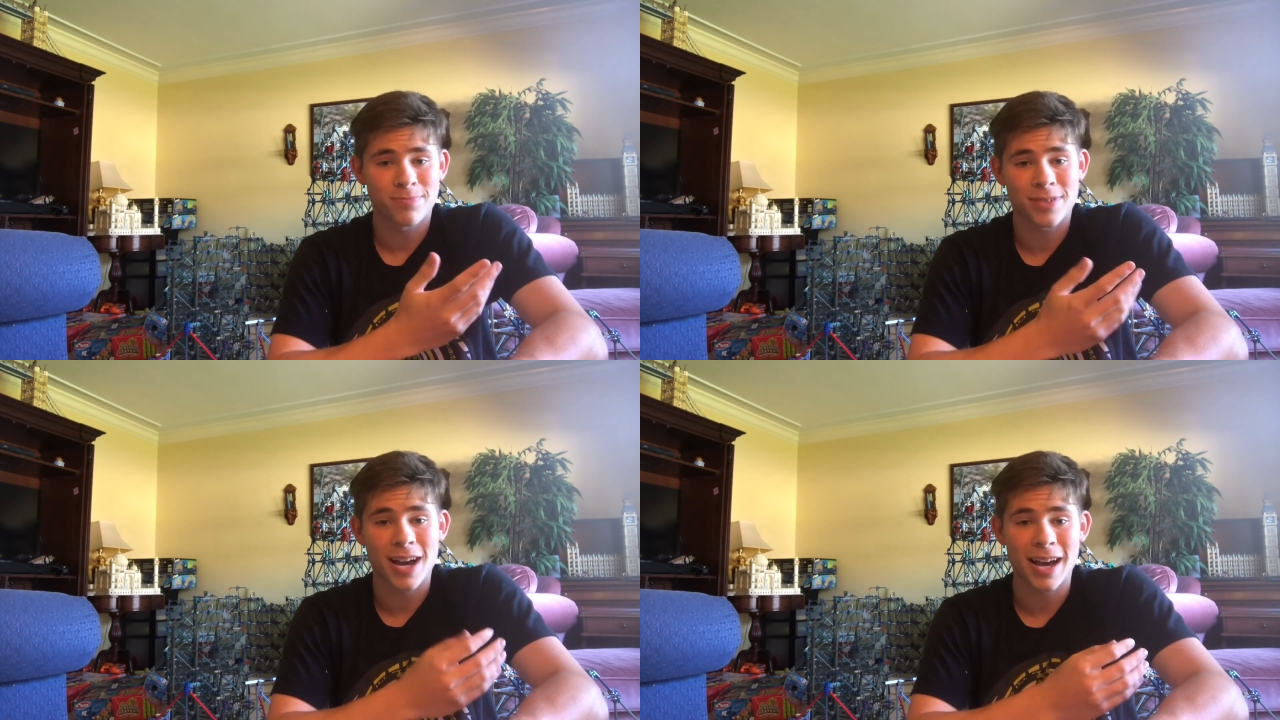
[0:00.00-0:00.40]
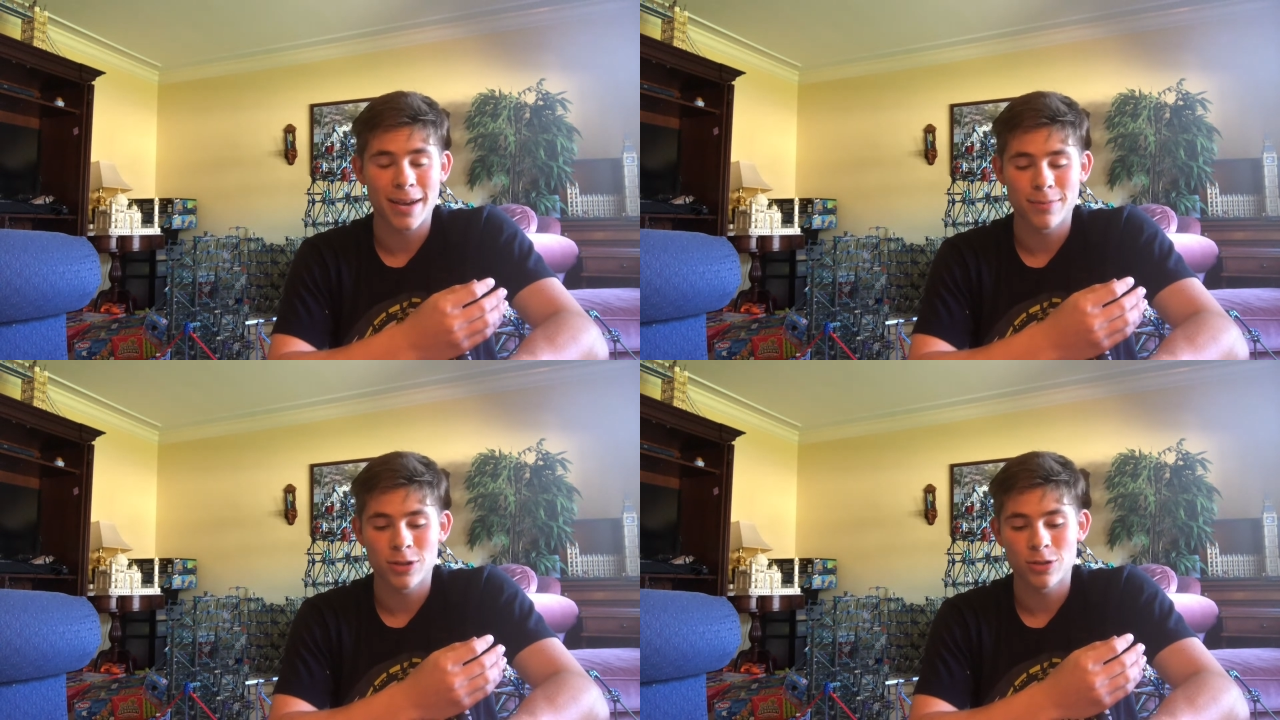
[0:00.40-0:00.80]

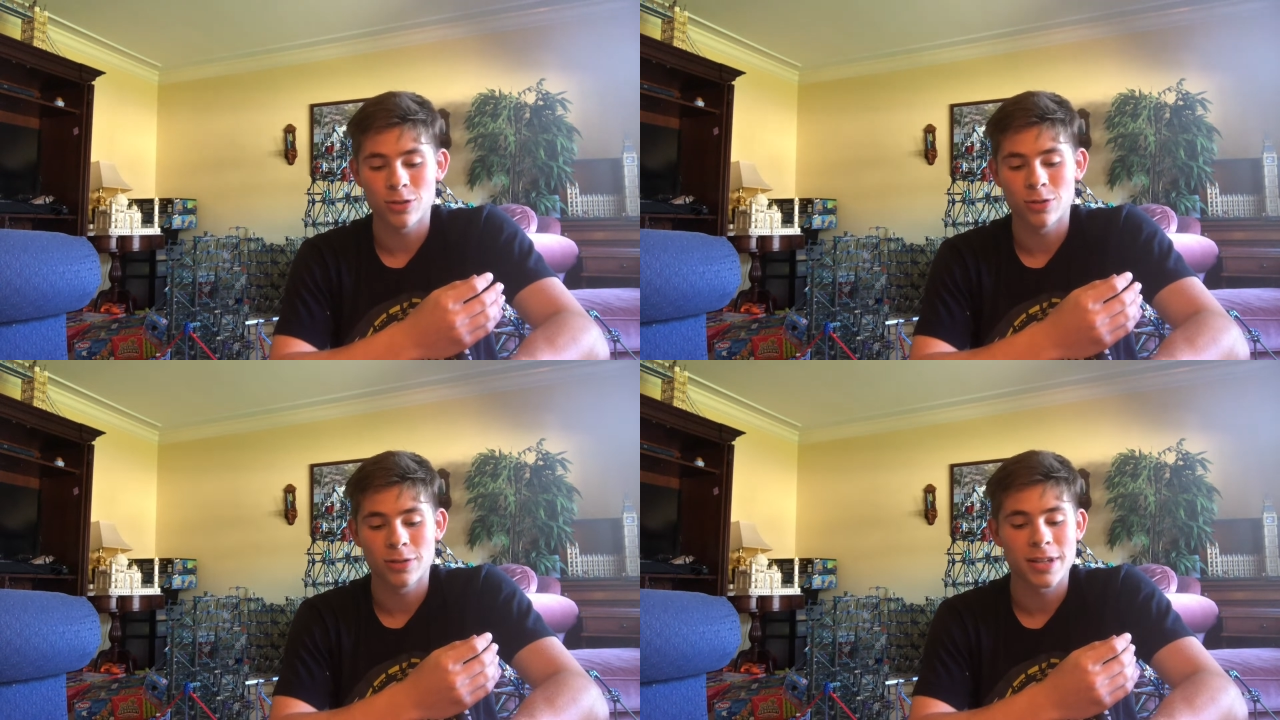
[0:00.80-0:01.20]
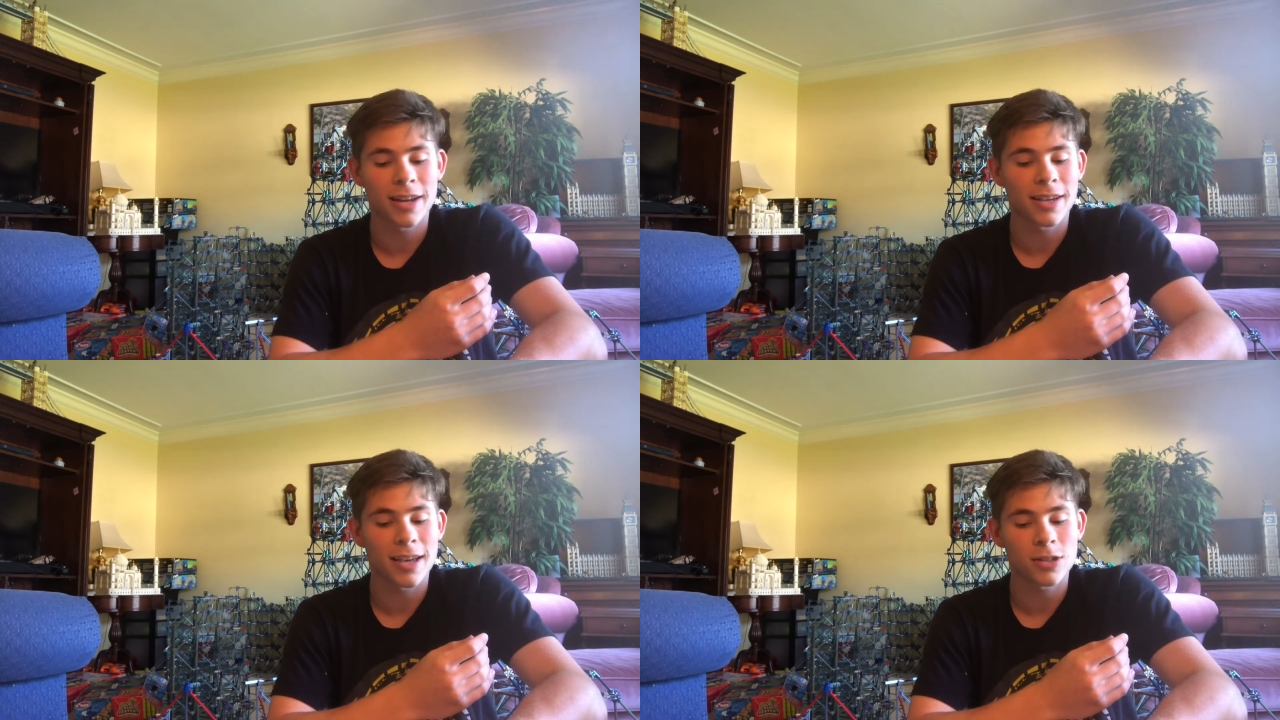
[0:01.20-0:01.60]
time to
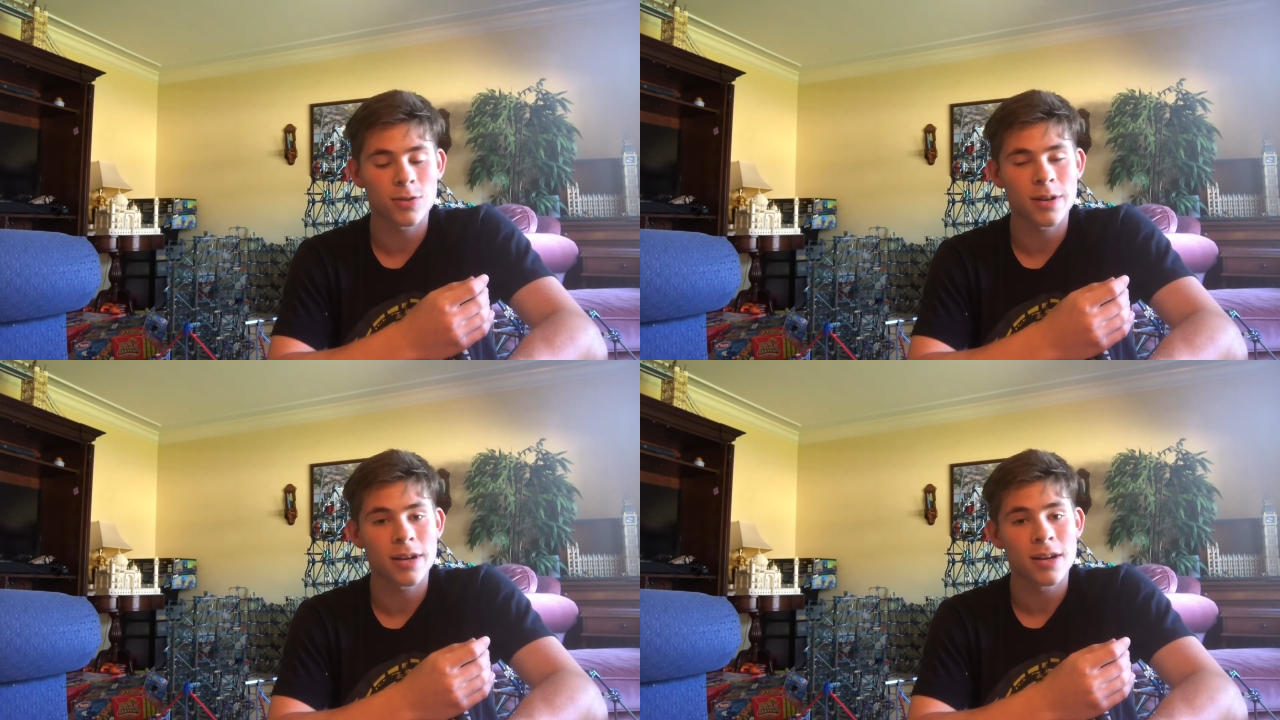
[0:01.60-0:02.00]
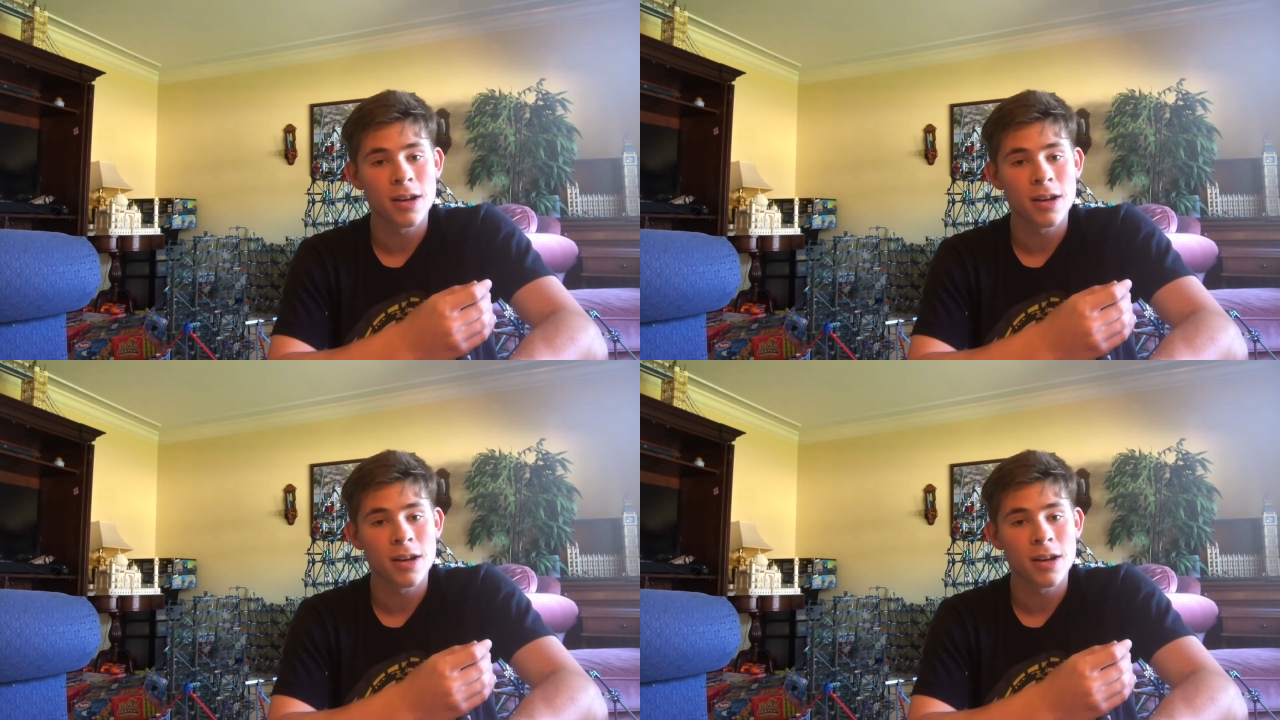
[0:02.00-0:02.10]
dedicate to it.